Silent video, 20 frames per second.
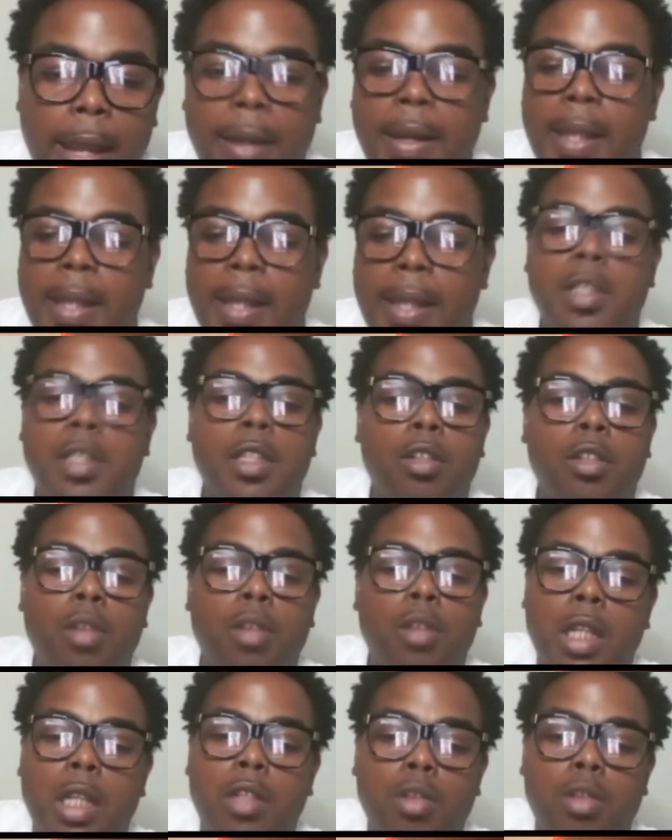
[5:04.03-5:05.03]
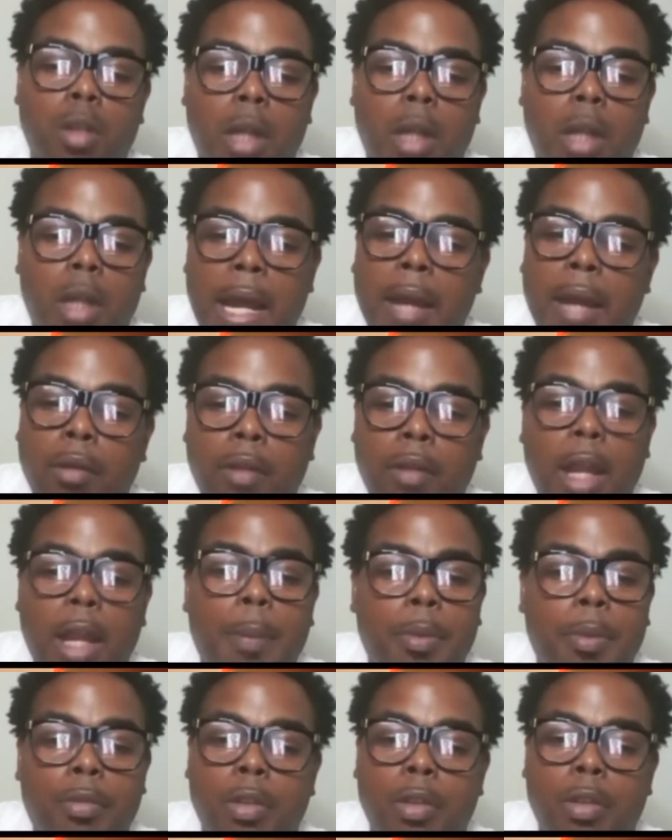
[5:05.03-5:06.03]
nature. You need you a hot
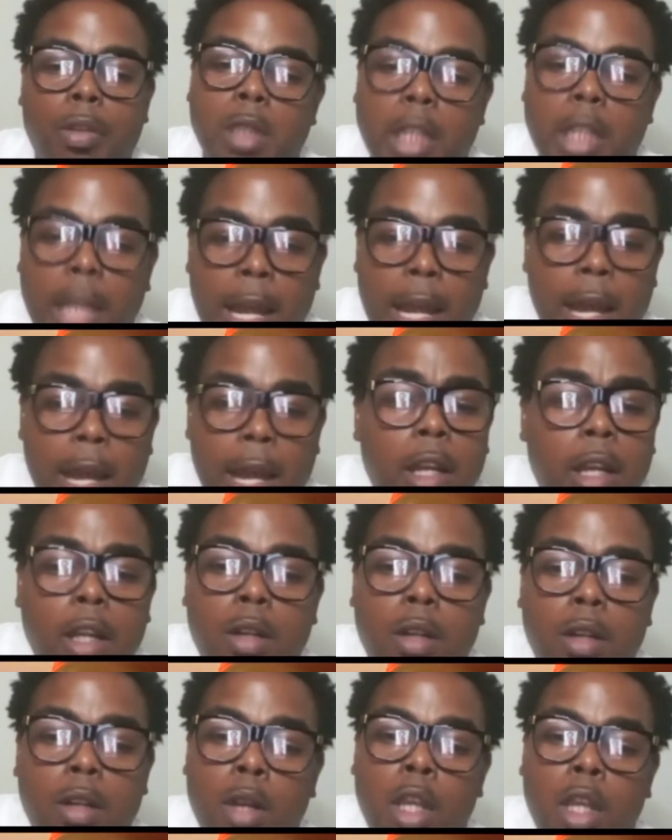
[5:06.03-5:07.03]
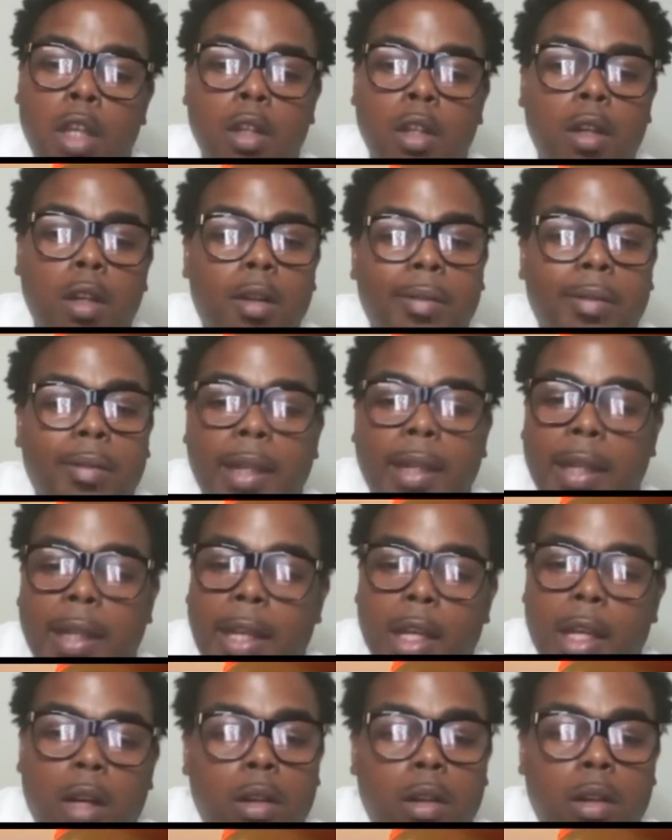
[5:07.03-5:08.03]
rapper from Chicago, you know what I'm saying, to
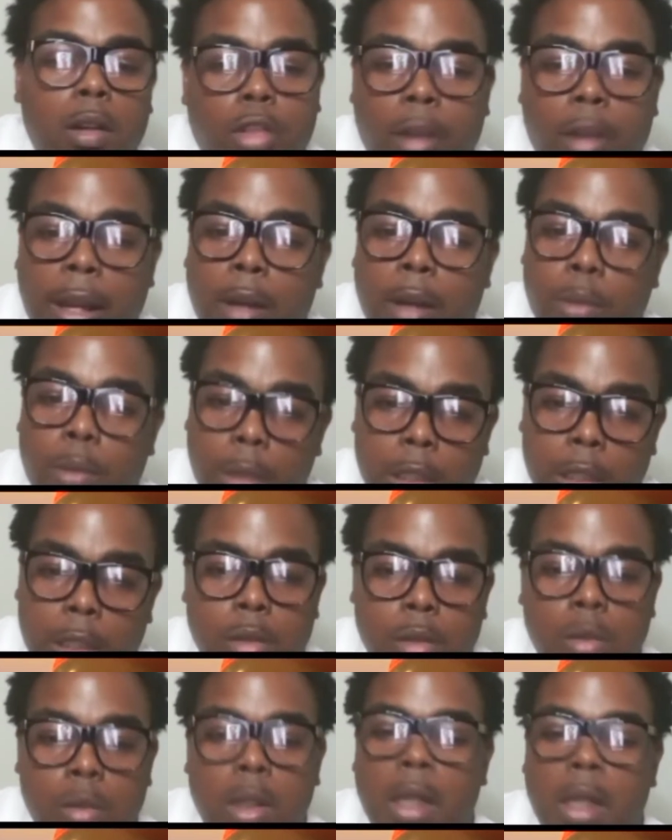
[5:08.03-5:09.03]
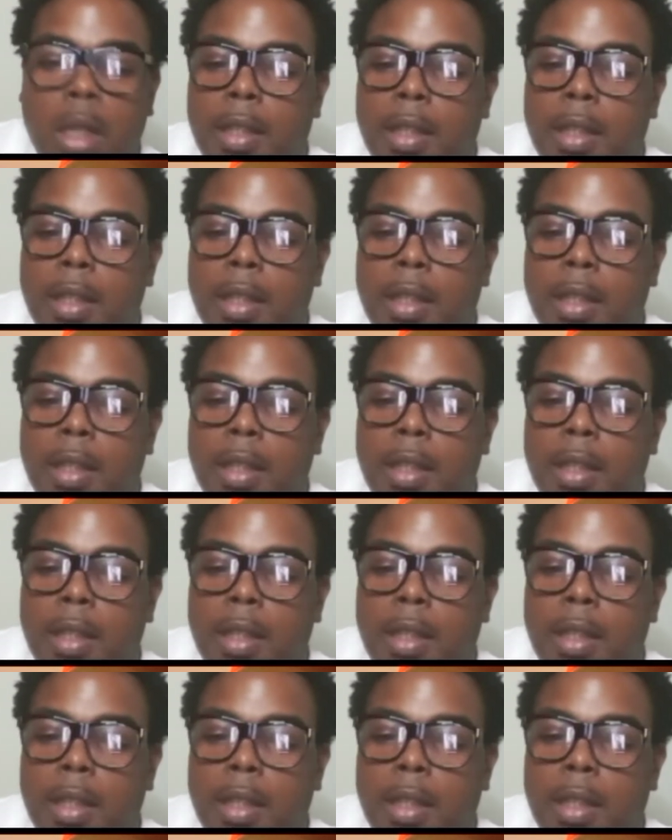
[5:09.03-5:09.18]
get on the track with you.